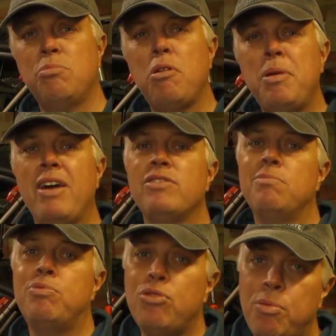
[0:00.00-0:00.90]
You'll probably have
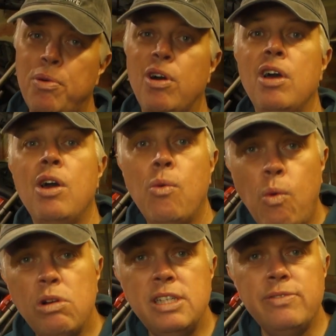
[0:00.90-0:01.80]
some proper
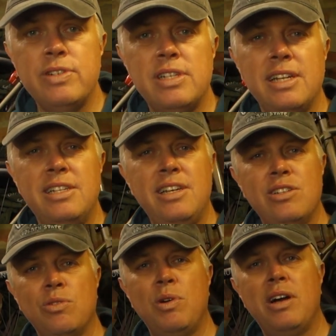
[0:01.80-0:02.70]
washing
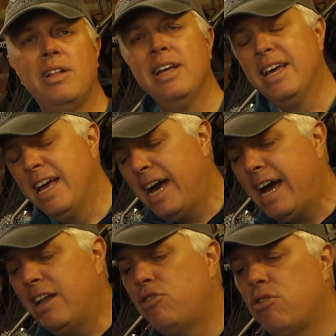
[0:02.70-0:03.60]
facilities as well
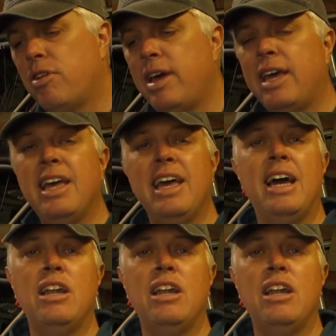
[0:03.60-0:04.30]
and drying,